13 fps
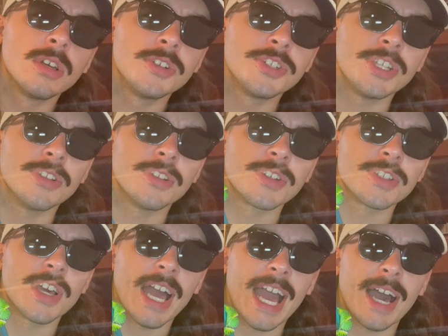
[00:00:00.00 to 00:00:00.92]
She
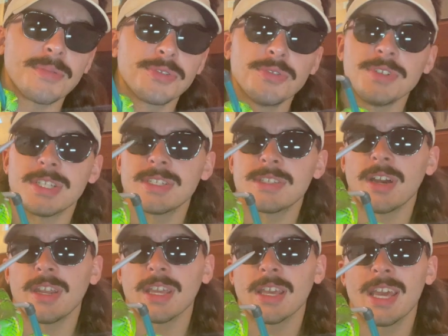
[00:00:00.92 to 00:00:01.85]
looks absolutely
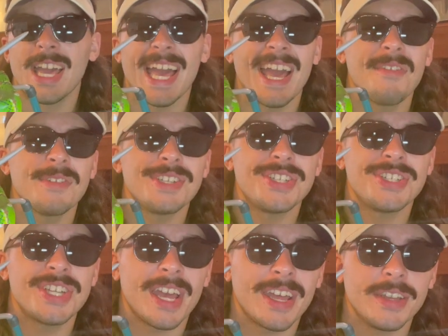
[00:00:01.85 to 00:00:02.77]
stunning. Every
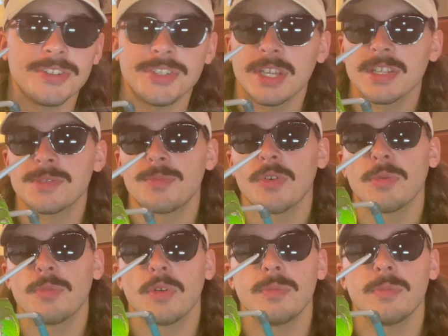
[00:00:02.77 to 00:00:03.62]
shed, she gets more and more